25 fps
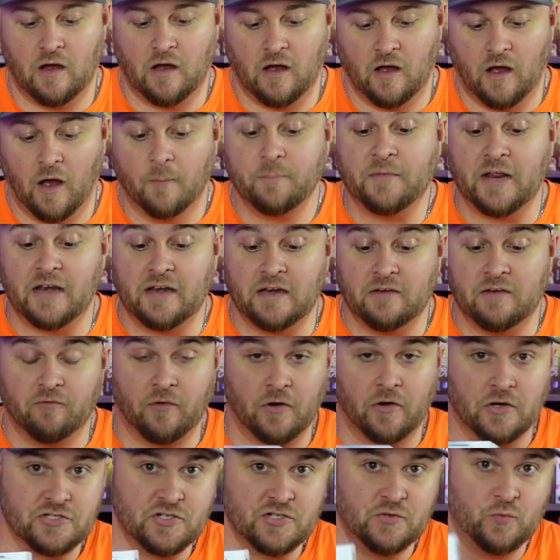updated
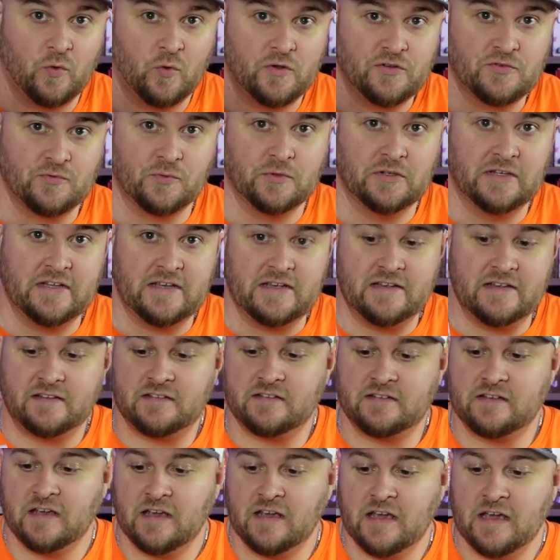version was
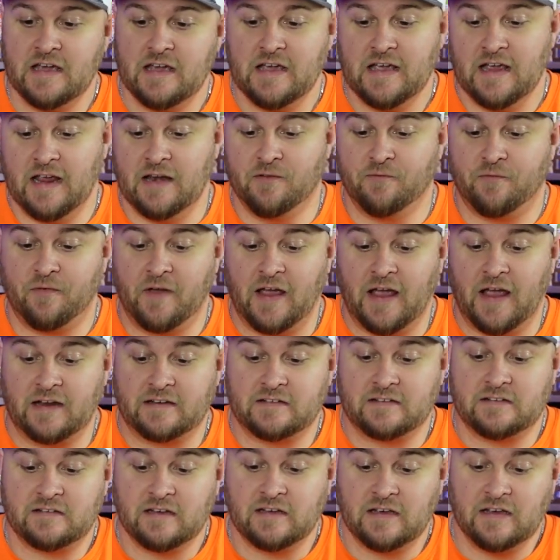released. In
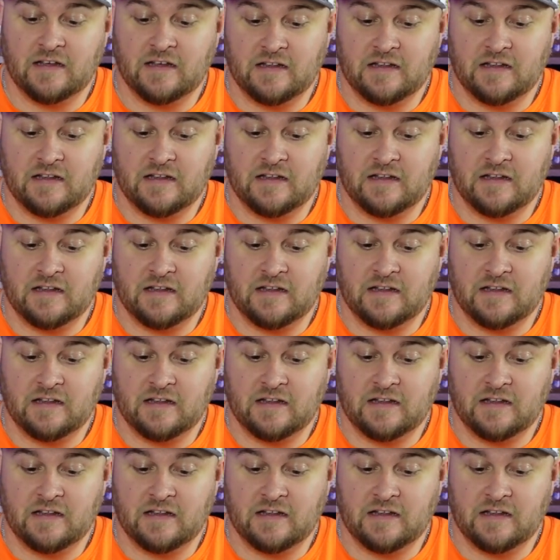fact,